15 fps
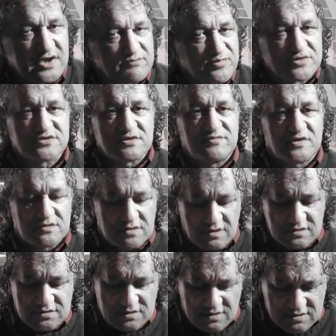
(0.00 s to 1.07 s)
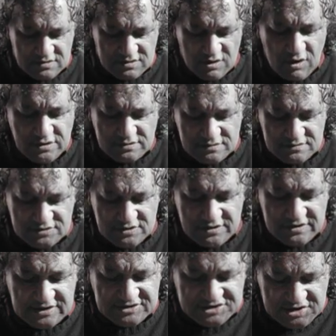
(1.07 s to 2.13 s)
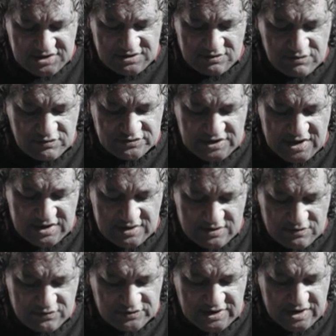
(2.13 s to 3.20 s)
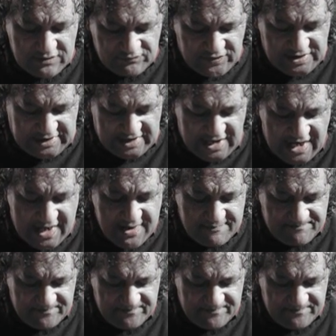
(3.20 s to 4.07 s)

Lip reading: can put them online, so you can see who they really are.